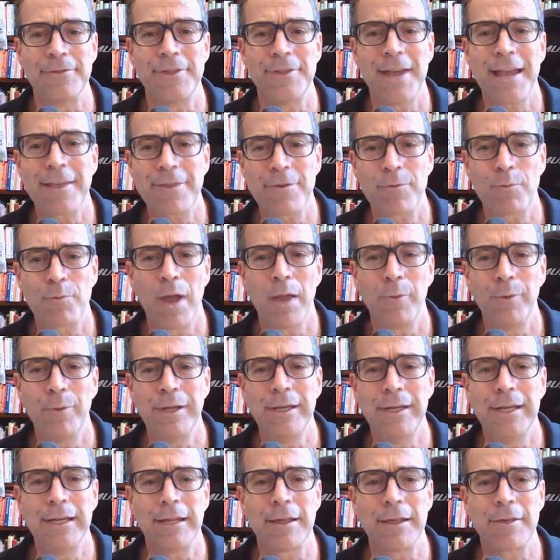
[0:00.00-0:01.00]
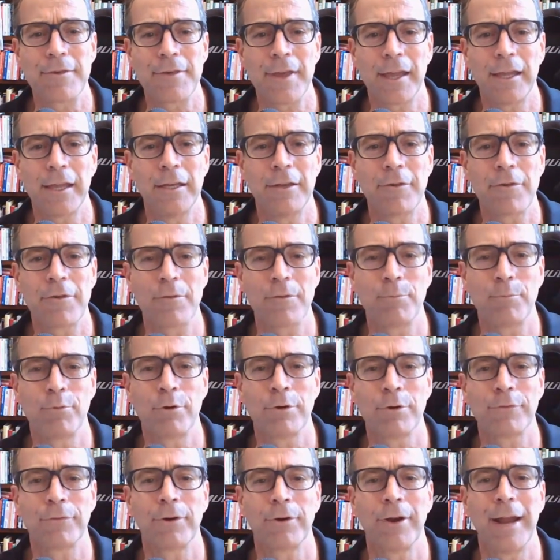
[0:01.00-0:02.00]
That's why we need executive
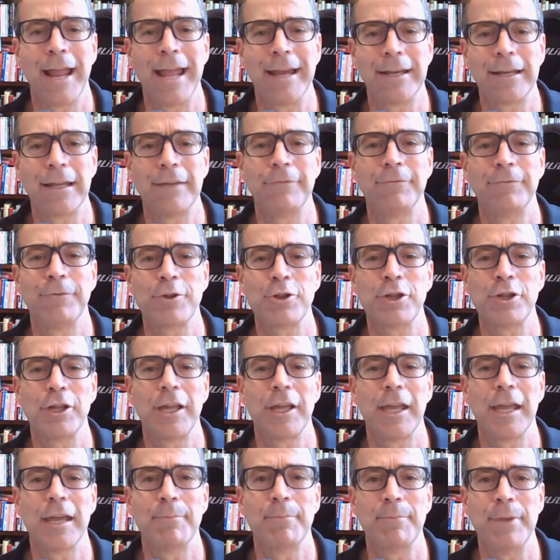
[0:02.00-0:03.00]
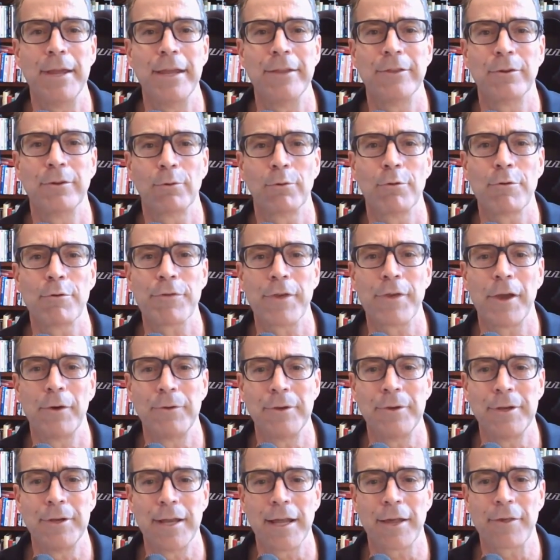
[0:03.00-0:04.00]
support for our anti-phishing campaign that rolls
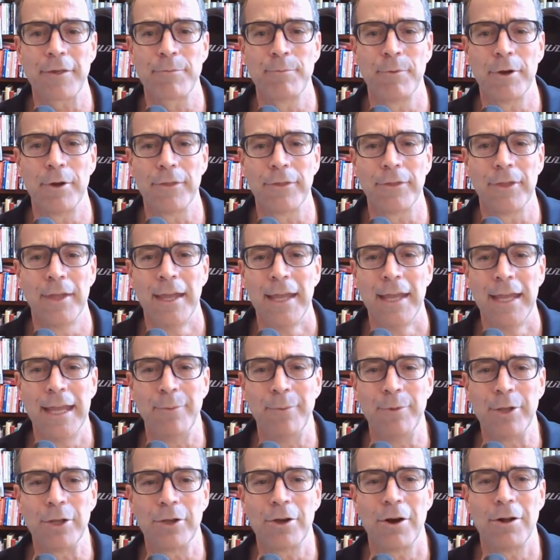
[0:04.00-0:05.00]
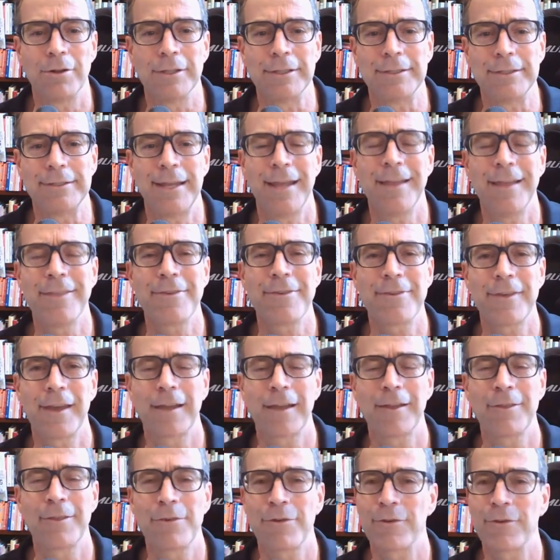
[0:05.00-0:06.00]
out next month. We call it 10
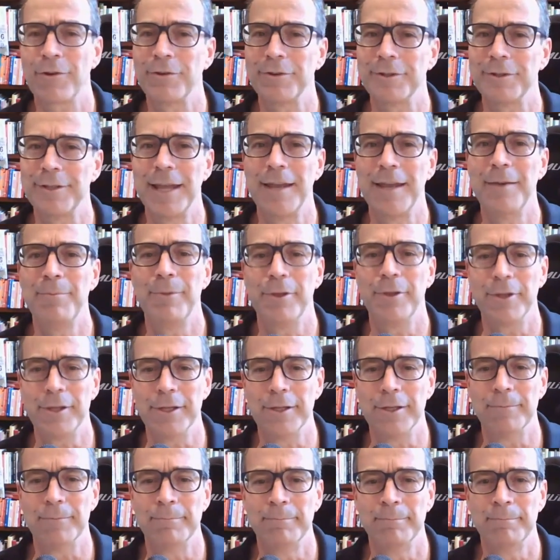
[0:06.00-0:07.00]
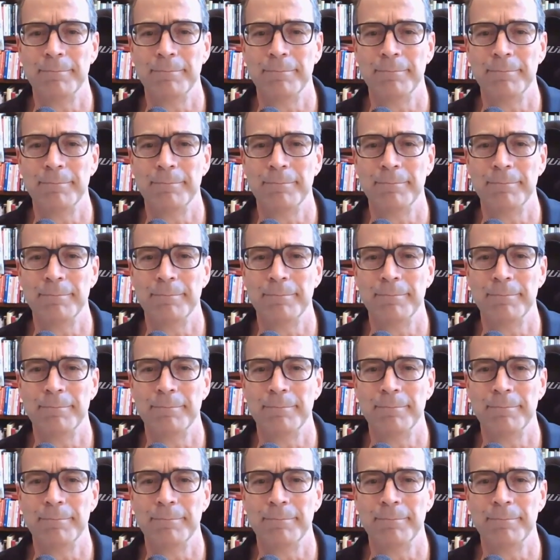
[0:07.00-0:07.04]
seconds for 10 million.